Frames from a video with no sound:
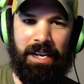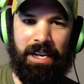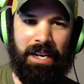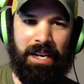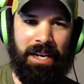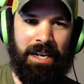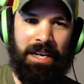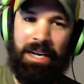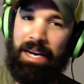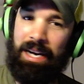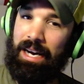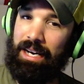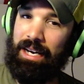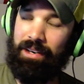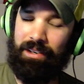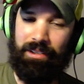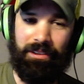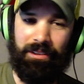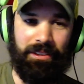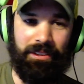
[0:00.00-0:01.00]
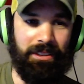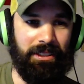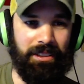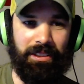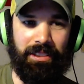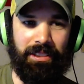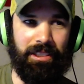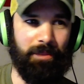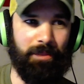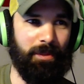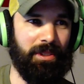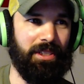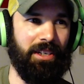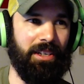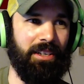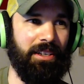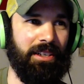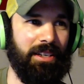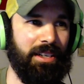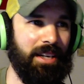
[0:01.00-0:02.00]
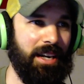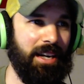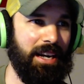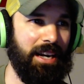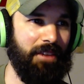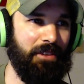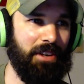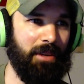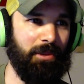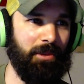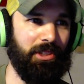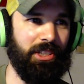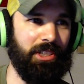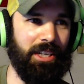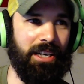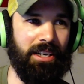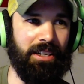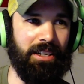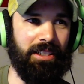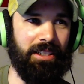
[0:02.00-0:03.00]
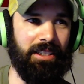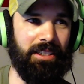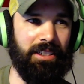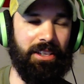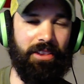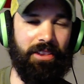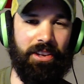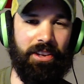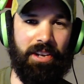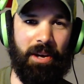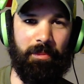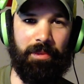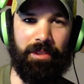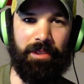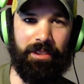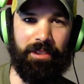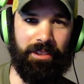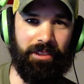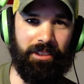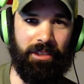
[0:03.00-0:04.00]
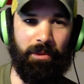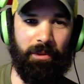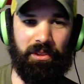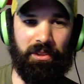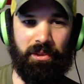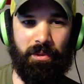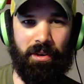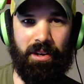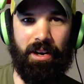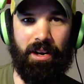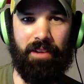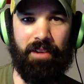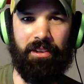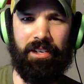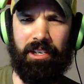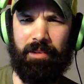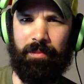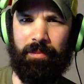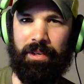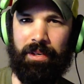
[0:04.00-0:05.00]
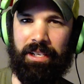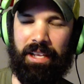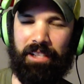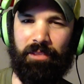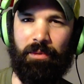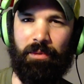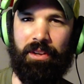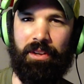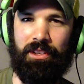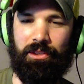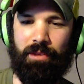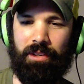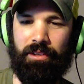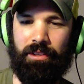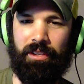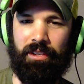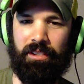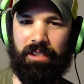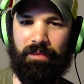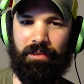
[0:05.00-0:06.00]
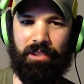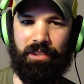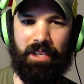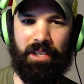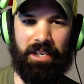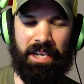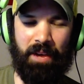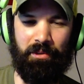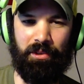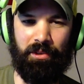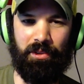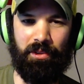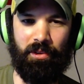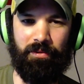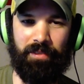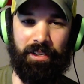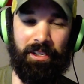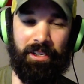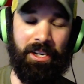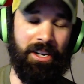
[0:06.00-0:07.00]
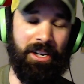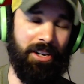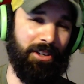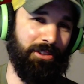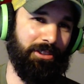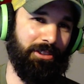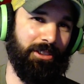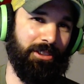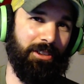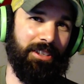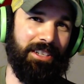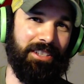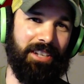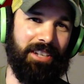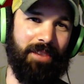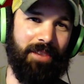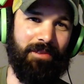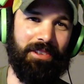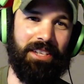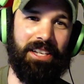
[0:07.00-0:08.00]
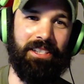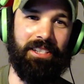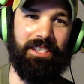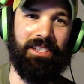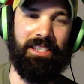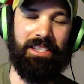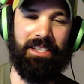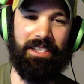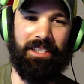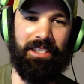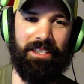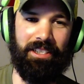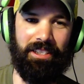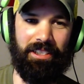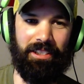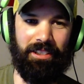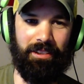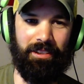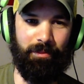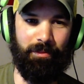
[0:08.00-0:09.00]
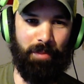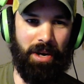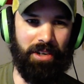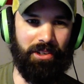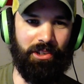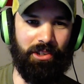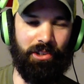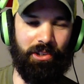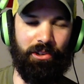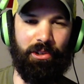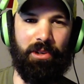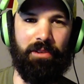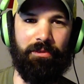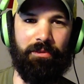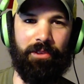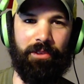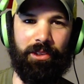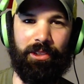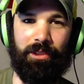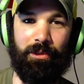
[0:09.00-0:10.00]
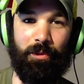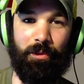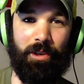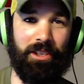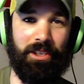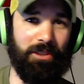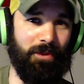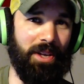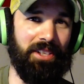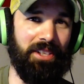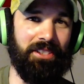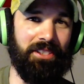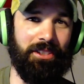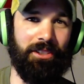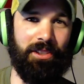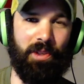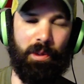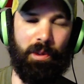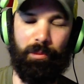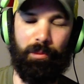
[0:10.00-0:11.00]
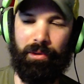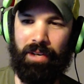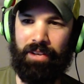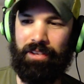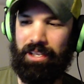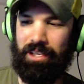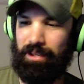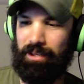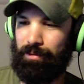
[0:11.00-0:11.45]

I don't know. It's bizarre. I have to double check the numbers and see what's going on there, but that's one of the stranger things I've encountered so far. Also, I discovered that the Pottinger Universal works well as a snowblower. I think it was